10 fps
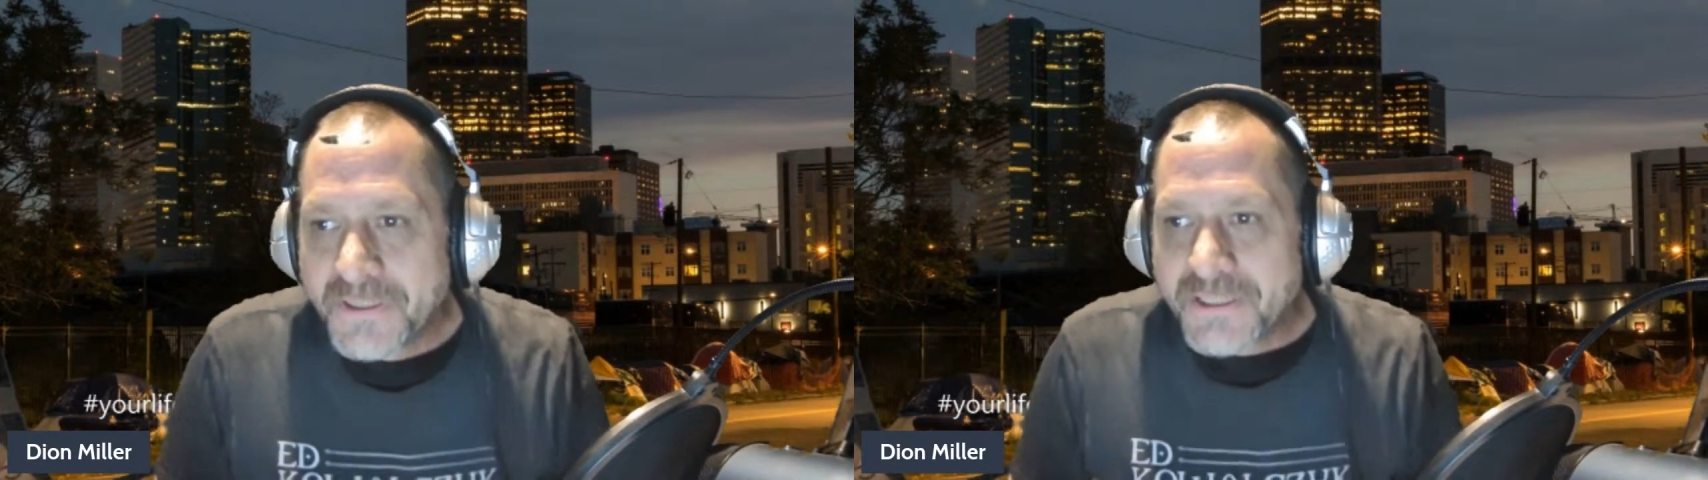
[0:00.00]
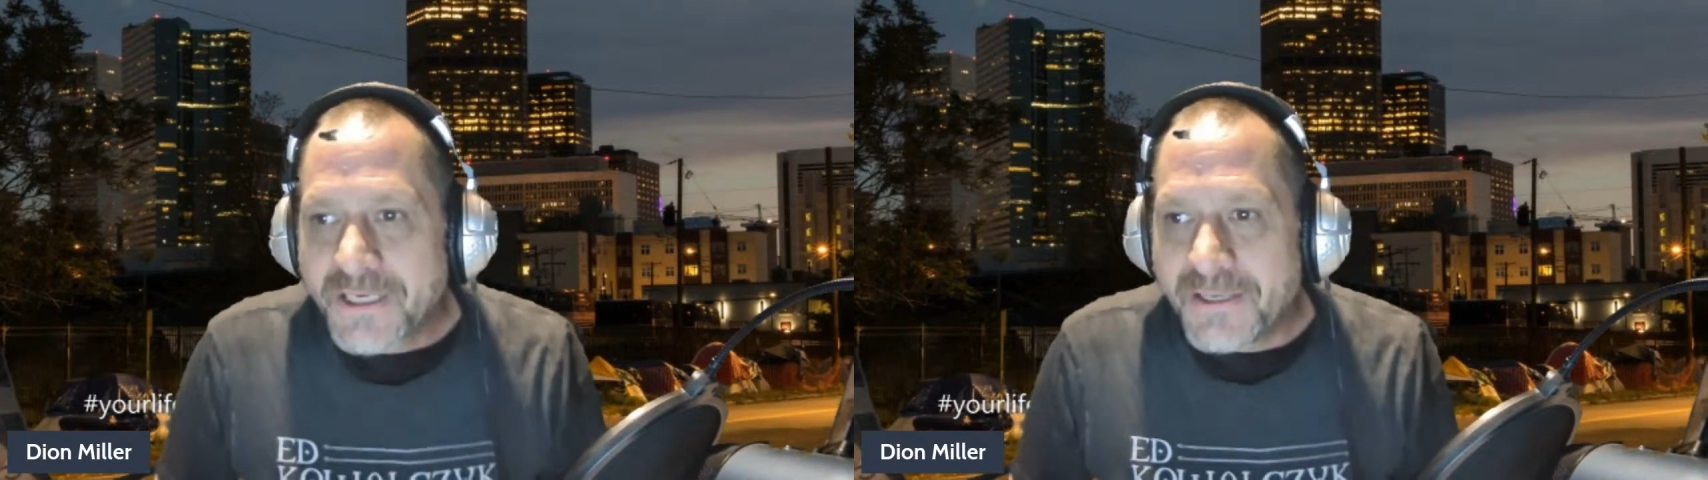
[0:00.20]

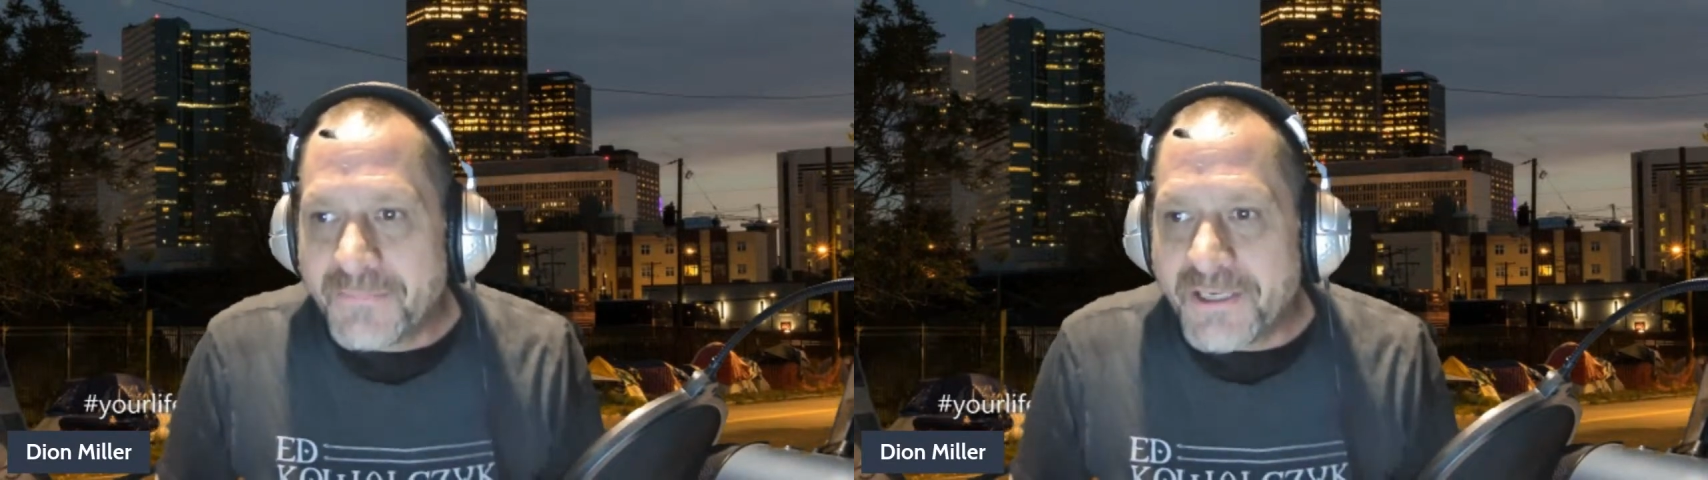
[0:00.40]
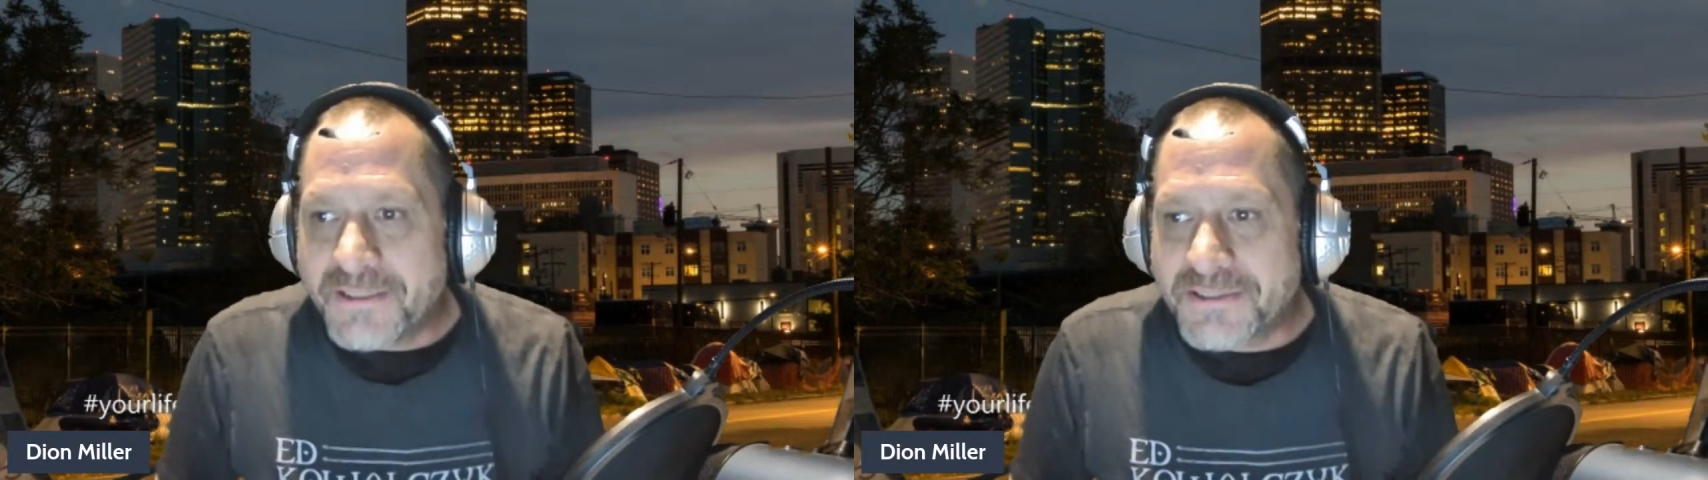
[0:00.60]

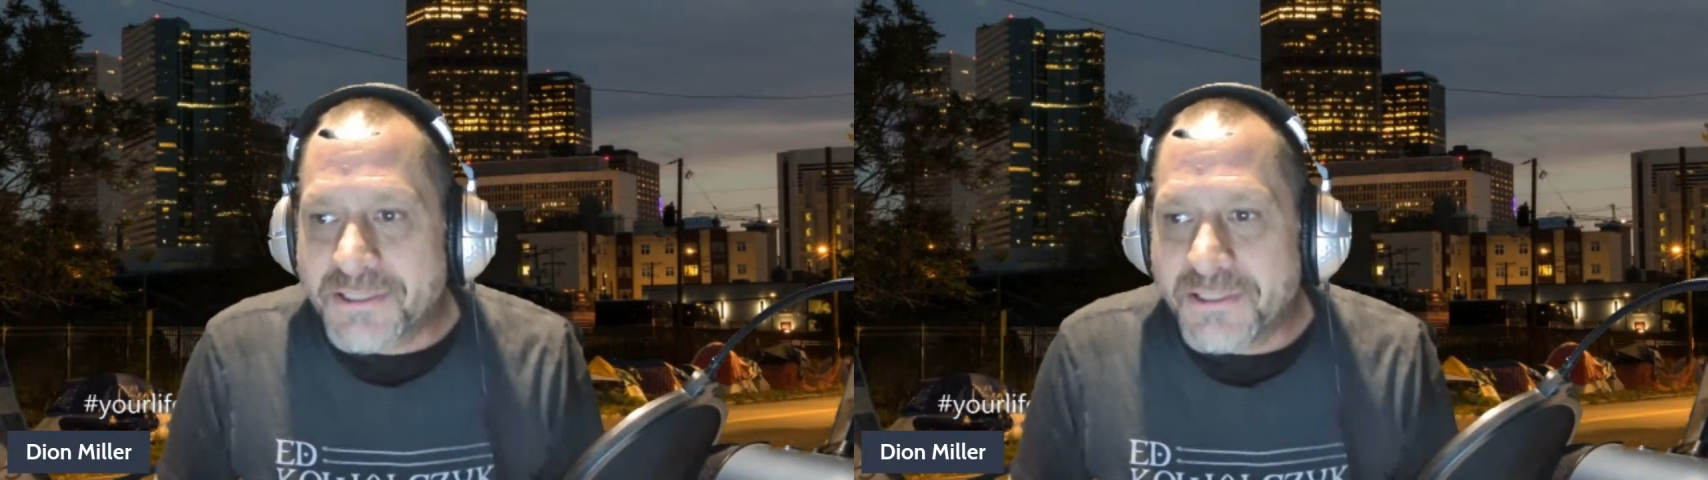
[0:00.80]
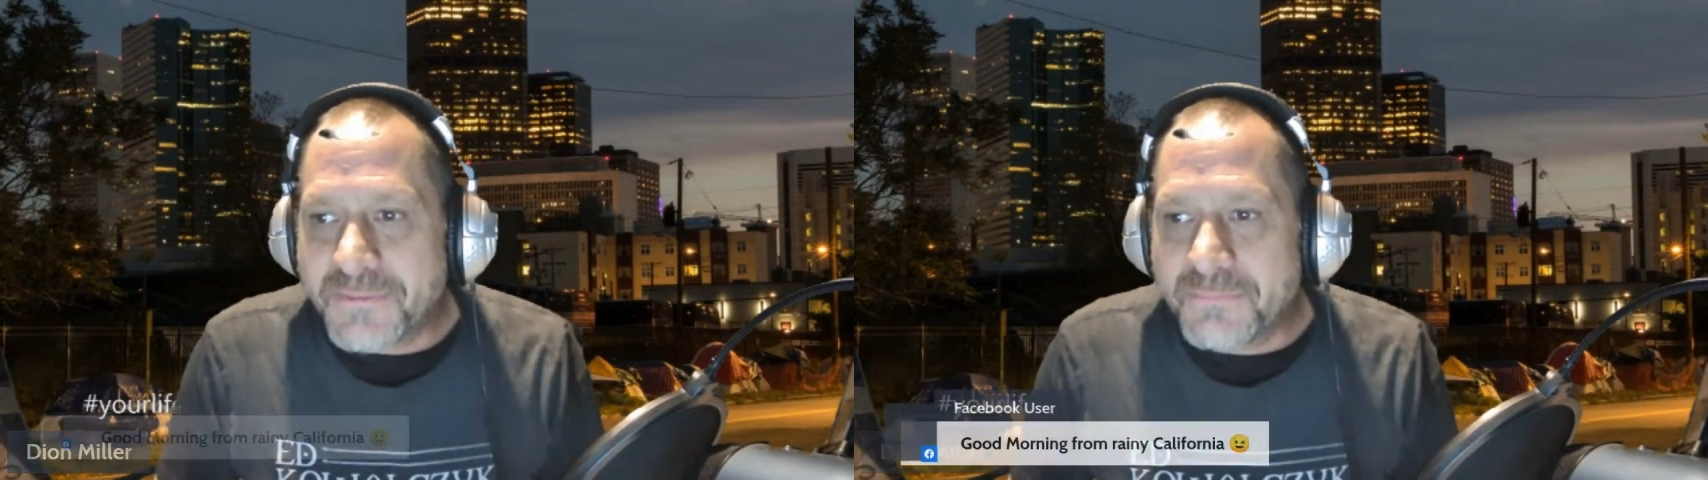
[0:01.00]
Comments.
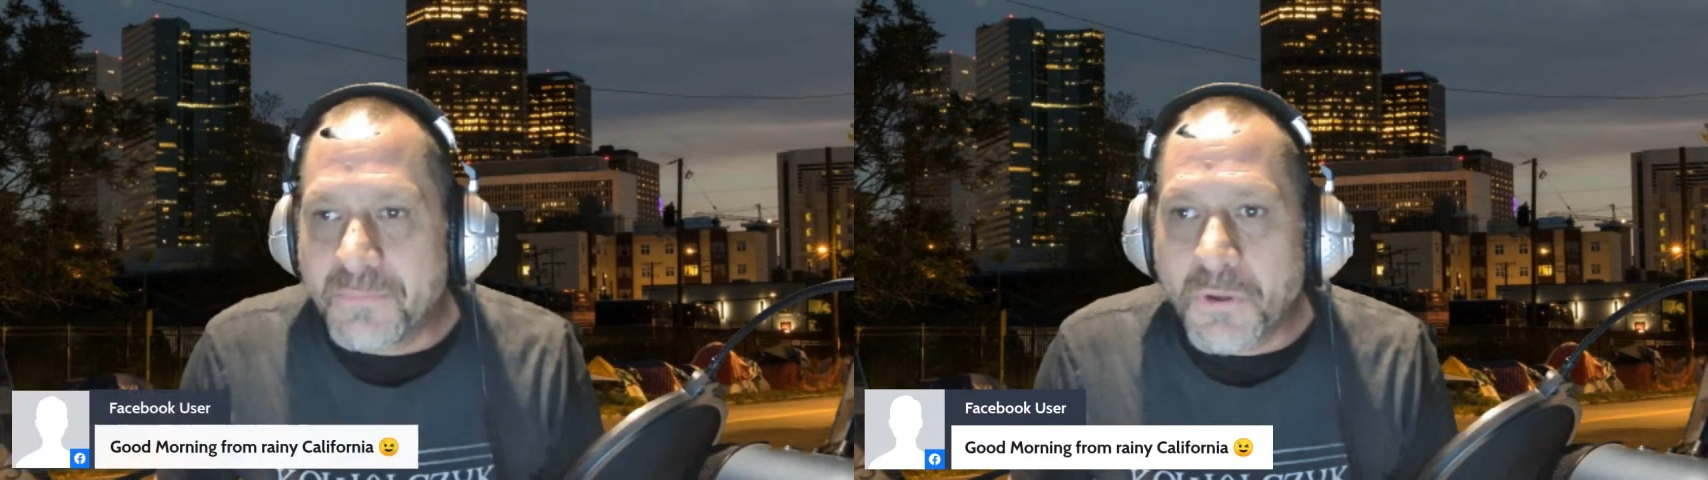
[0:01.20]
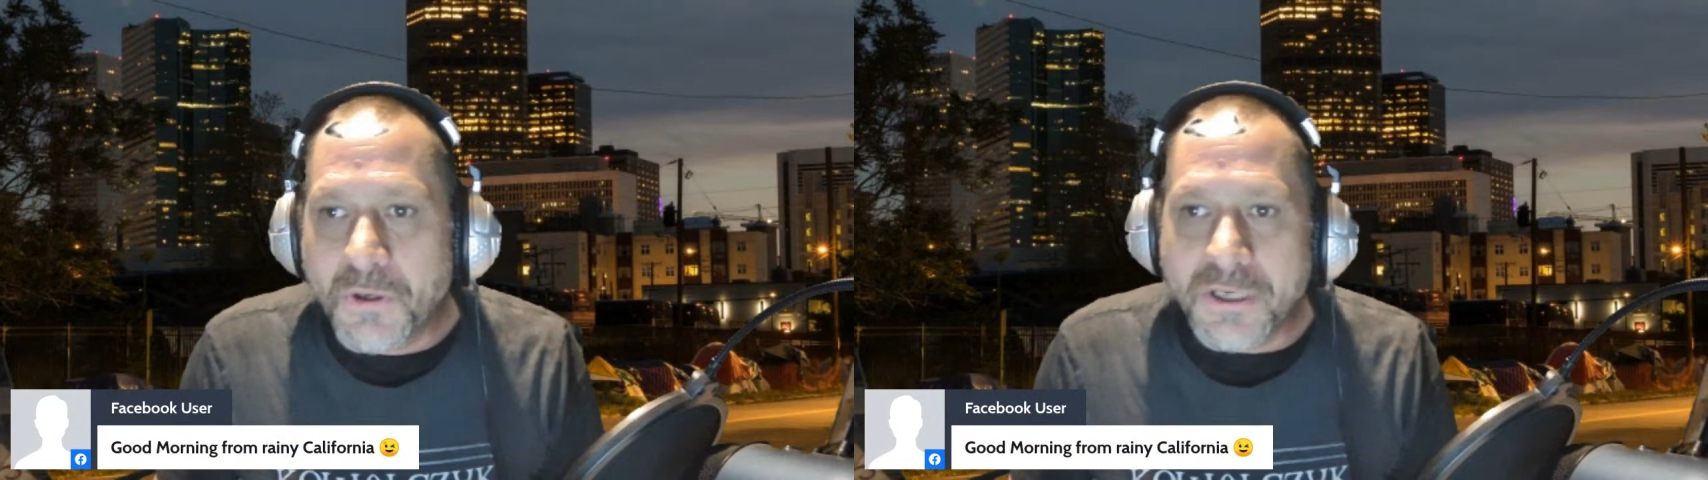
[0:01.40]
Good
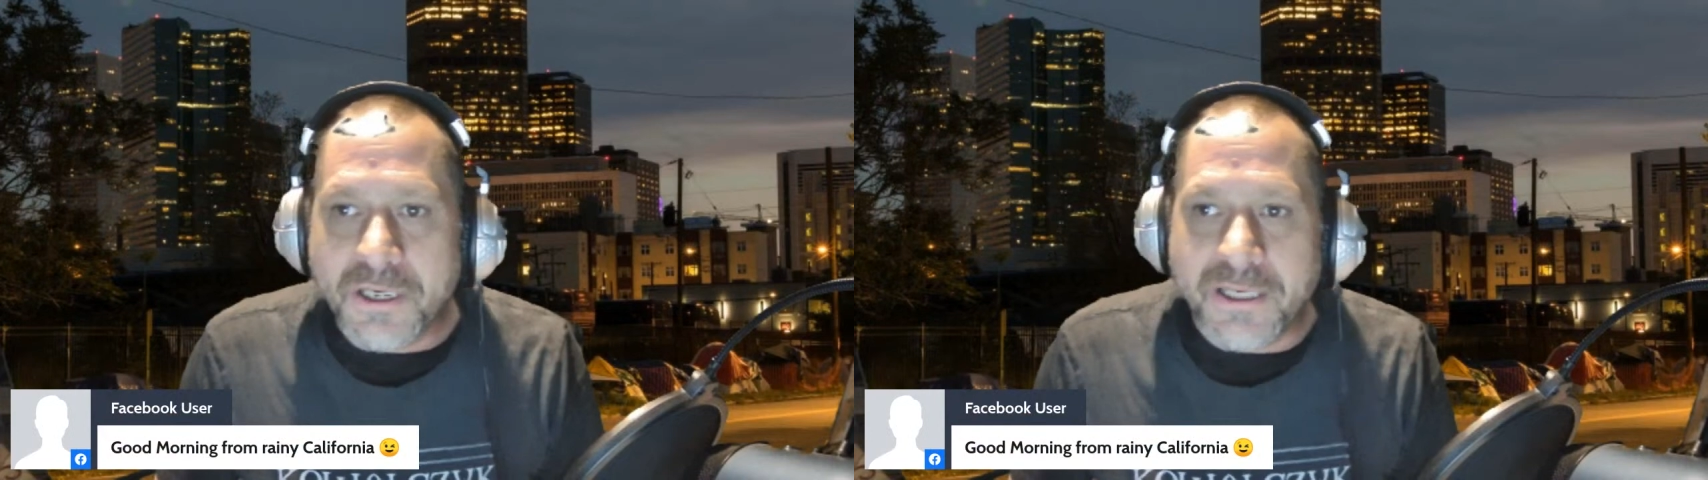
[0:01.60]
morning.